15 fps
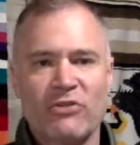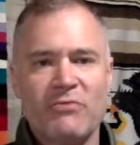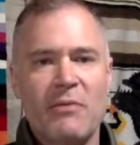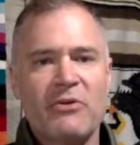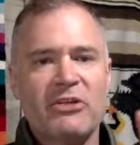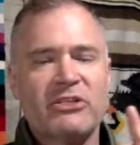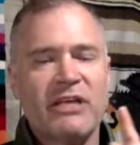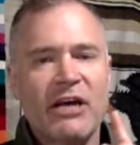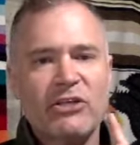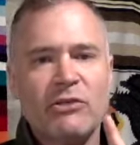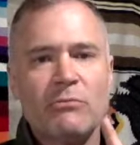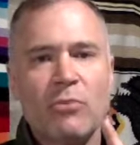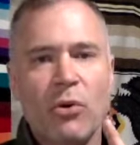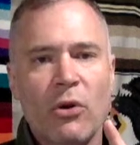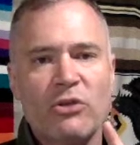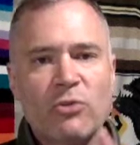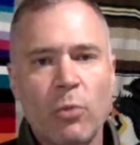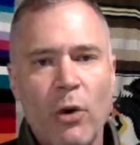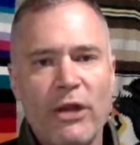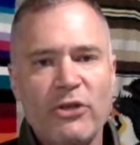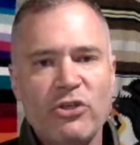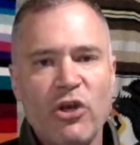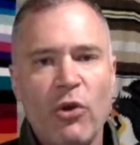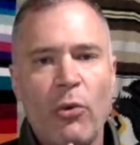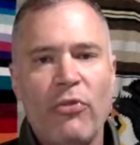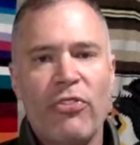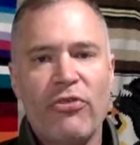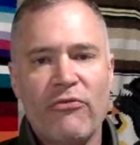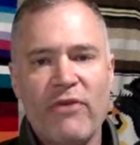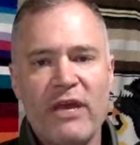Remember, discussion boards 1, 2, and
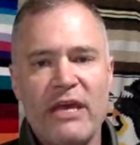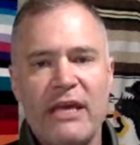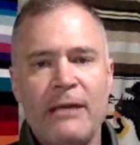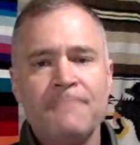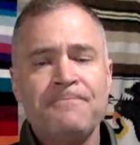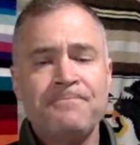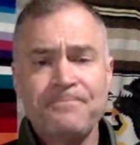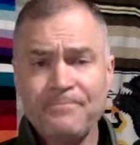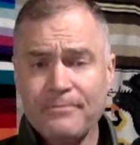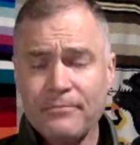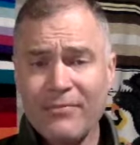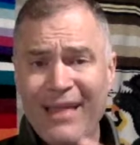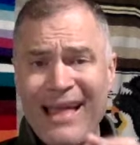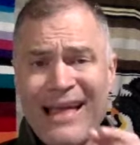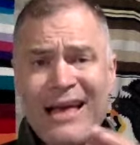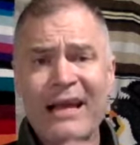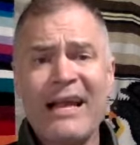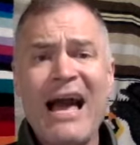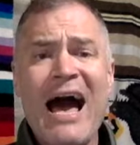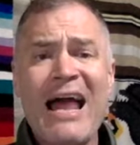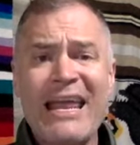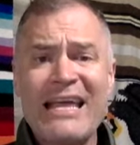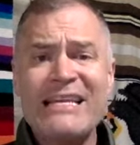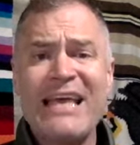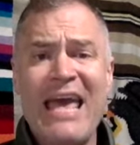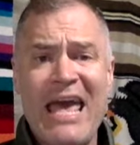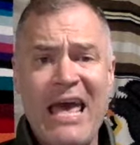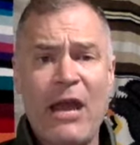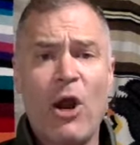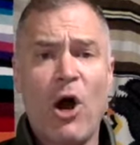3 got into
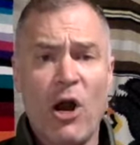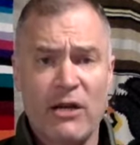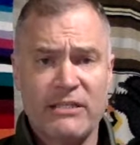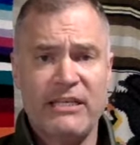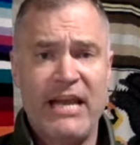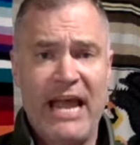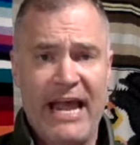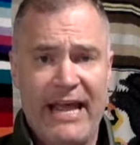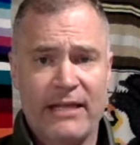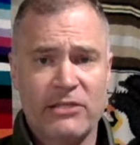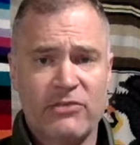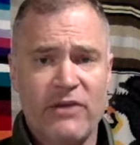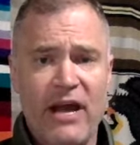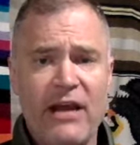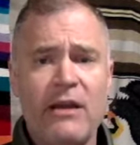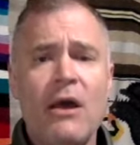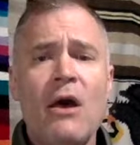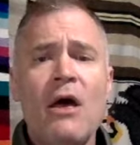head, hearts, and hands, right?